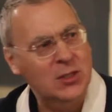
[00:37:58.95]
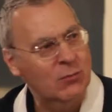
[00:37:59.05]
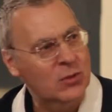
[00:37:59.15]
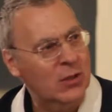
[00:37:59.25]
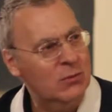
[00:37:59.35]

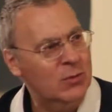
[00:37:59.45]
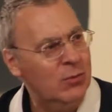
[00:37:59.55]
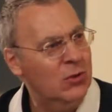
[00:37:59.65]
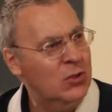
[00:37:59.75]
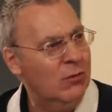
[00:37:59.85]
So
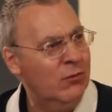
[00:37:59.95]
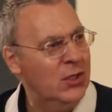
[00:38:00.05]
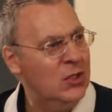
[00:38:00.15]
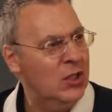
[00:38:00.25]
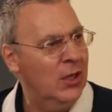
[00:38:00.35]
sometimes
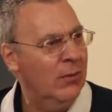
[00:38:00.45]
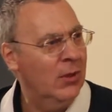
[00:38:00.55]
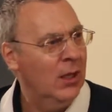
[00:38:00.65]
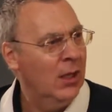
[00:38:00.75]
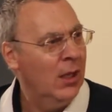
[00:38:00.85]
spiritual
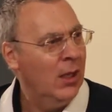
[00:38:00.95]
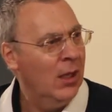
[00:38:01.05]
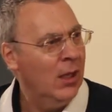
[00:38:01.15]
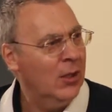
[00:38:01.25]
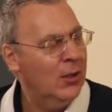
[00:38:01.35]
friendship
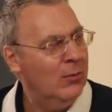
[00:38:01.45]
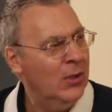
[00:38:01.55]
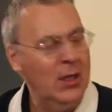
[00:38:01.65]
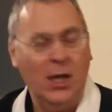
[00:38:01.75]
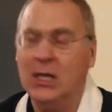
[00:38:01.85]

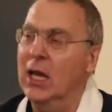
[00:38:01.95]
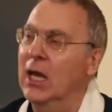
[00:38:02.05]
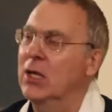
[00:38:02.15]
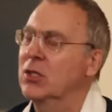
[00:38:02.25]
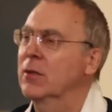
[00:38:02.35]
can be
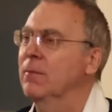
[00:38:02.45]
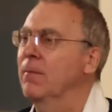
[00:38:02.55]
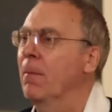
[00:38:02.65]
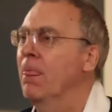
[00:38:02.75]
like that.